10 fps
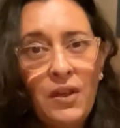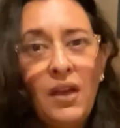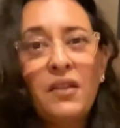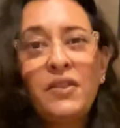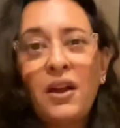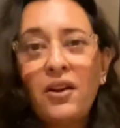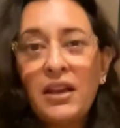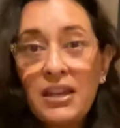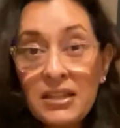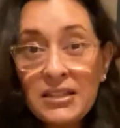there
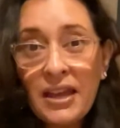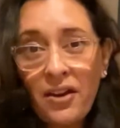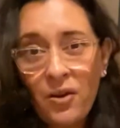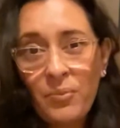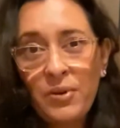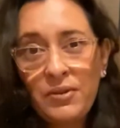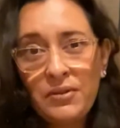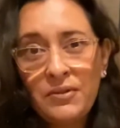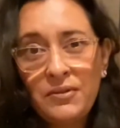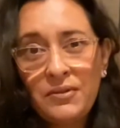is help,
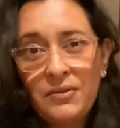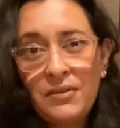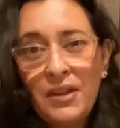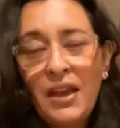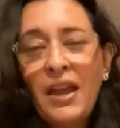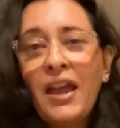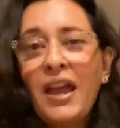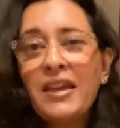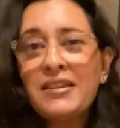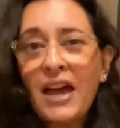
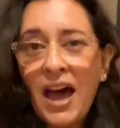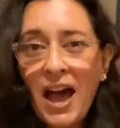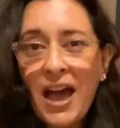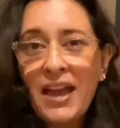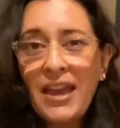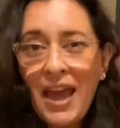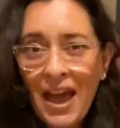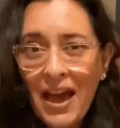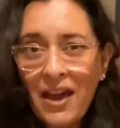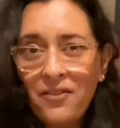and I
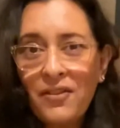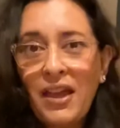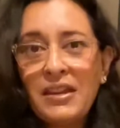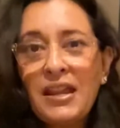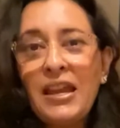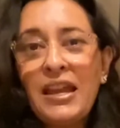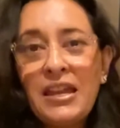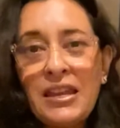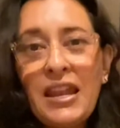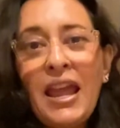have an
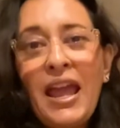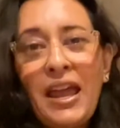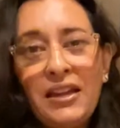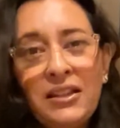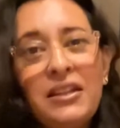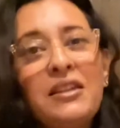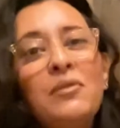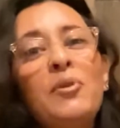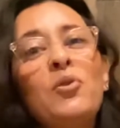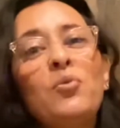
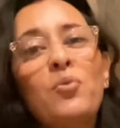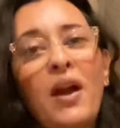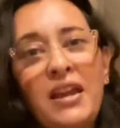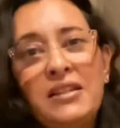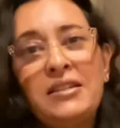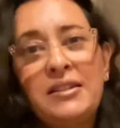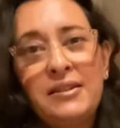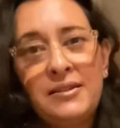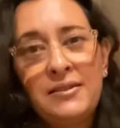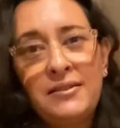inalienable right
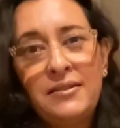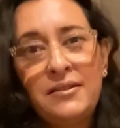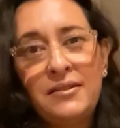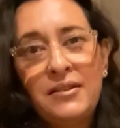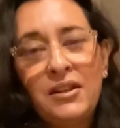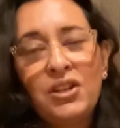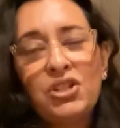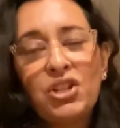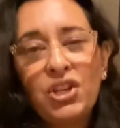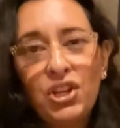
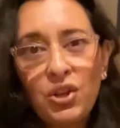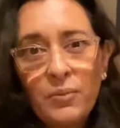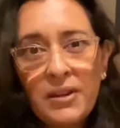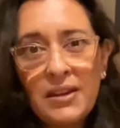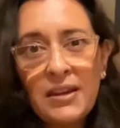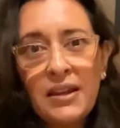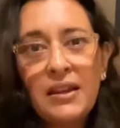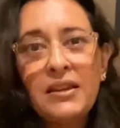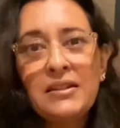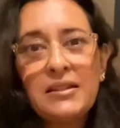to human
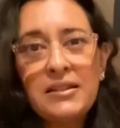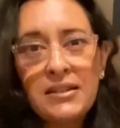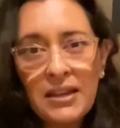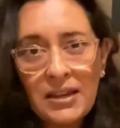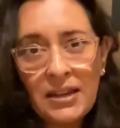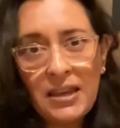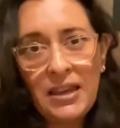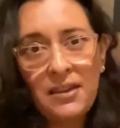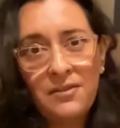dignity.